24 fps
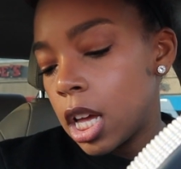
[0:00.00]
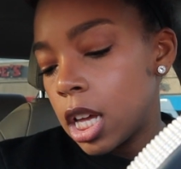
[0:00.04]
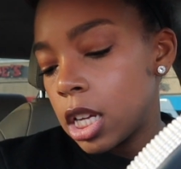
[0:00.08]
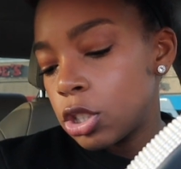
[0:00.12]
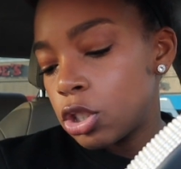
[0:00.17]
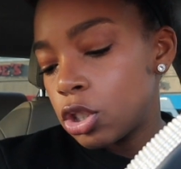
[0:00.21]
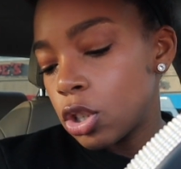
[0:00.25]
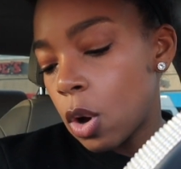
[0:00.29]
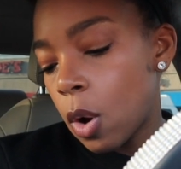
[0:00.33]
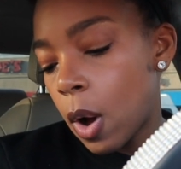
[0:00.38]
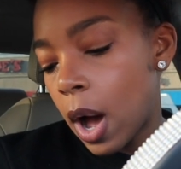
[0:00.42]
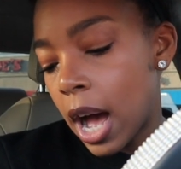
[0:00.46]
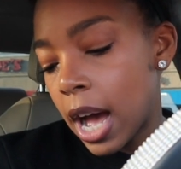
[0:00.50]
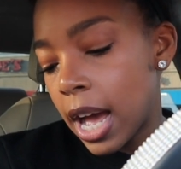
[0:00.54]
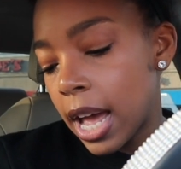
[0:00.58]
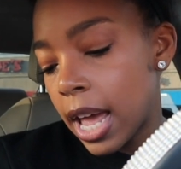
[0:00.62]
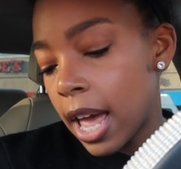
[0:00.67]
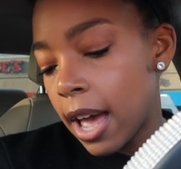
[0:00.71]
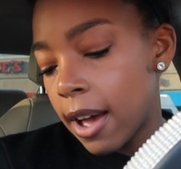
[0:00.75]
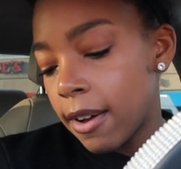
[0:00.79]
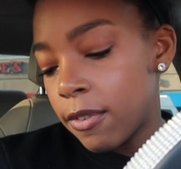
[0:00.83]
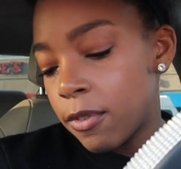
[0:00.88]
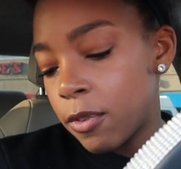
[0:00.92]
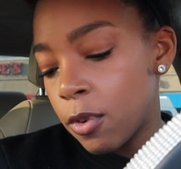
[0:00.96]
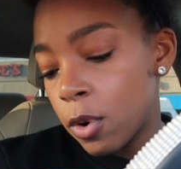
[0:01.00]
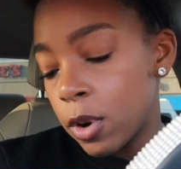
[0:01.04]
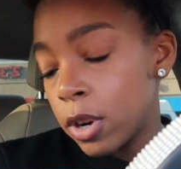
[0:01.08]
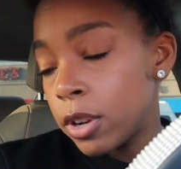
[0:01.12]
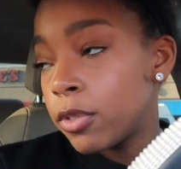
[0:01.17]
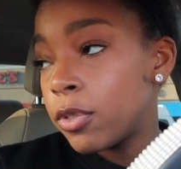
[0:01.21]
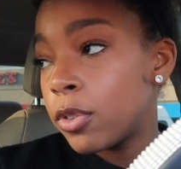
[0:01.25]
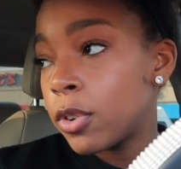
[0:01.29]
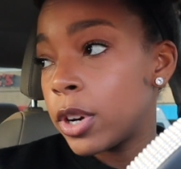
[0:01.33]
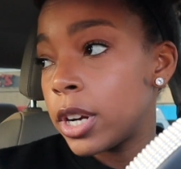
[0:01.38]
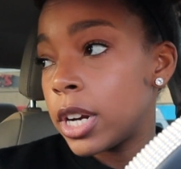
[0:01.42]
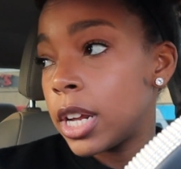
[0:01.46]
So I have
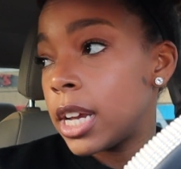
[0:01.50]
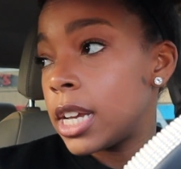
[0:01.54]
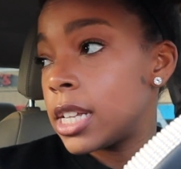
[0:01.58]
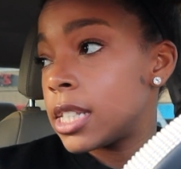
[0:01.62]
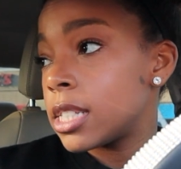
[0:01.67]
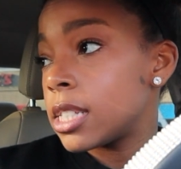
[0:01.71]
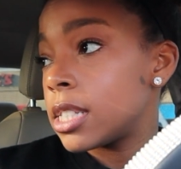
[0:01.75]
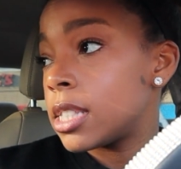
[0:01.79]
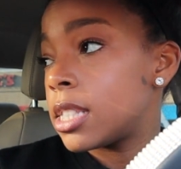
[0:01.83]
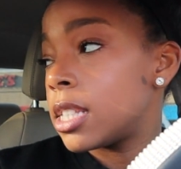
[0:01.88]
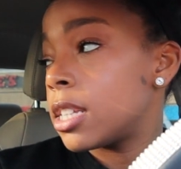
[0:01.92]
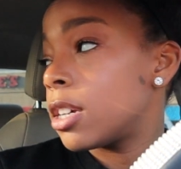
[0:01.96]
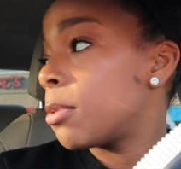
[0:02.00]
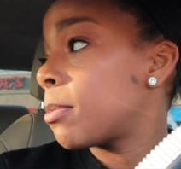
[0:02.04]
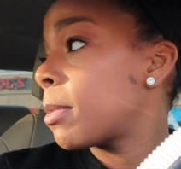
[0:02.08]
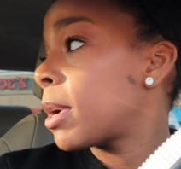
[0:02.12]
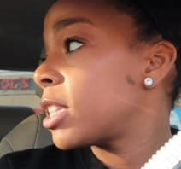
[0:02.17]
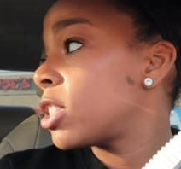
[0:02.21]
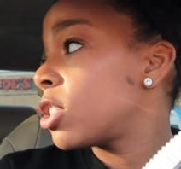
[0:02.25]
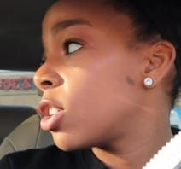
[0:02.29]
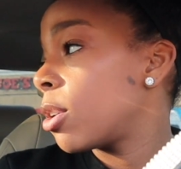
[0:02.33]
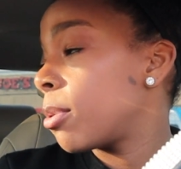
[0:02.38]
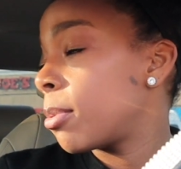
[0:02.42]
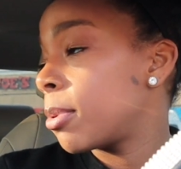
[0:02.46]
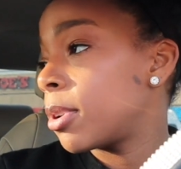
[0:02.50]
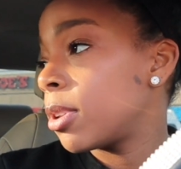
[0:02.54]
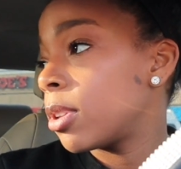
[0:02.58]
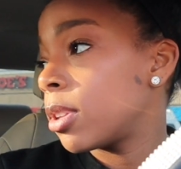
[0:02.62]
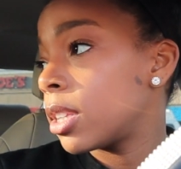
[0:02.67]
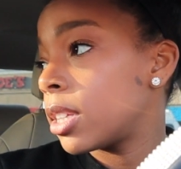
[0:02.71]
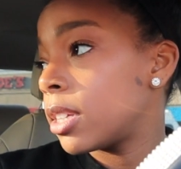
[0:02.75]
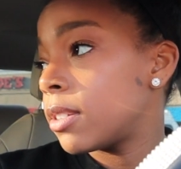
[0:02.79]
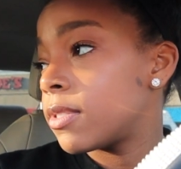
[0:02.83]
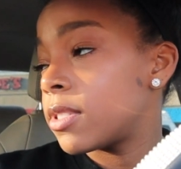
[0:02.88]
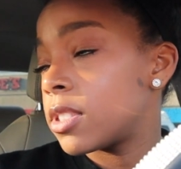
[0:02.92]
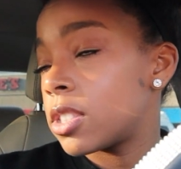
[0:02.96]
44 days until my terminal
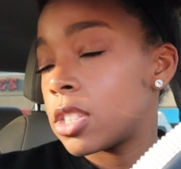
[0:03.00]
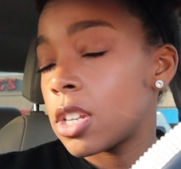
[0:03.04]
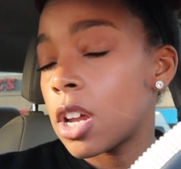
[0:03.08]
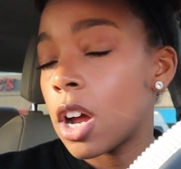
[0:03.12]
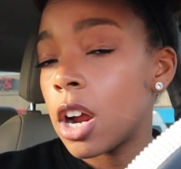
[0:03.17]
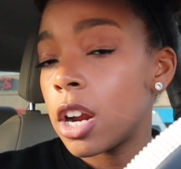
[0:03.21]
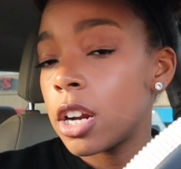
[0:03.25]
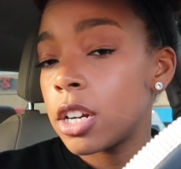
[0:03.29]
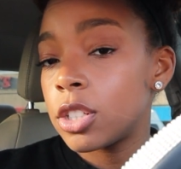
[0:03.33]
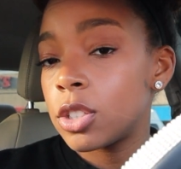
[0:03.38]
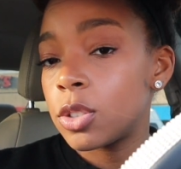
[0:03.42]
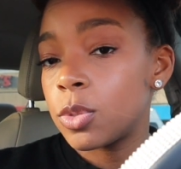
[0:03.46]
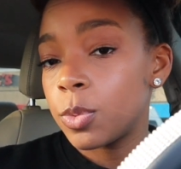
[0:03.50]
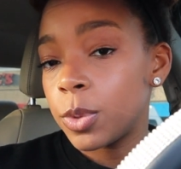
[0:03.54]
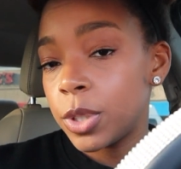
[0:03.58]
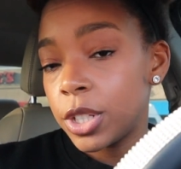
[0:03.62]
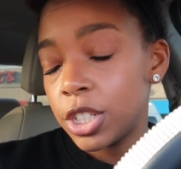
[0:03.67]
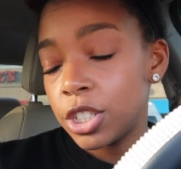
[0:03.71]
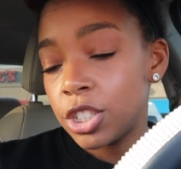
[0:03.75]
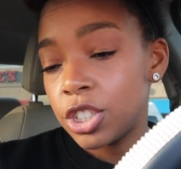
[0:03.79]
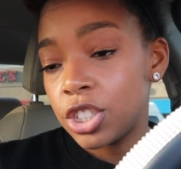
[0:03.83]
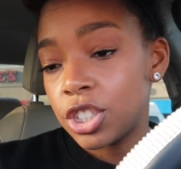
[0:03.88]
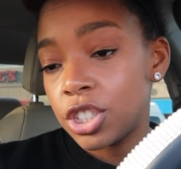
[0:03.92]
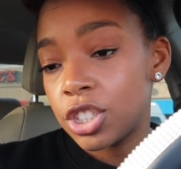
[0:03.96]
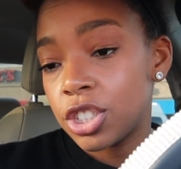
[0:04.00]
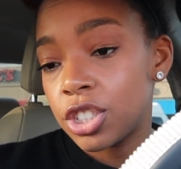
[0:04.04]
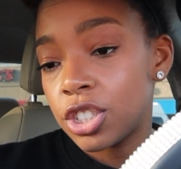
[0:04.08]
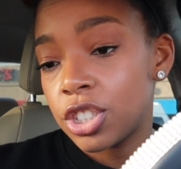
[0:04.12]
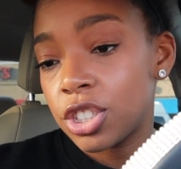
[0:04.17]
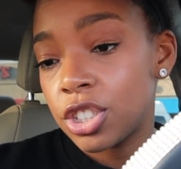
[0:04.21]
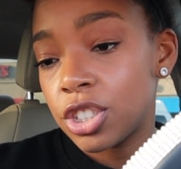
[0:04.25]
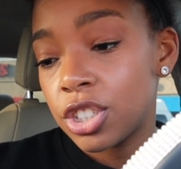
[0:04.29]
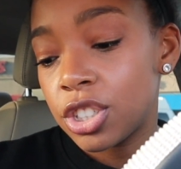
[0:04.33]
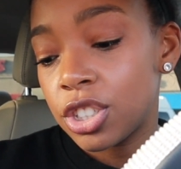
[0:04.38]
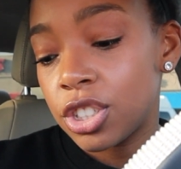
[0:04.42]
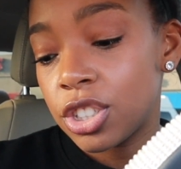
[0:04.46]
leave starts,
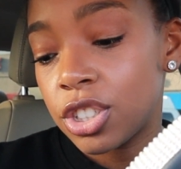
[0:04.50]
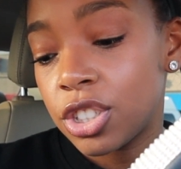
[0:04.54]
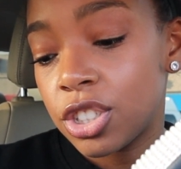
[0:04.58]
which...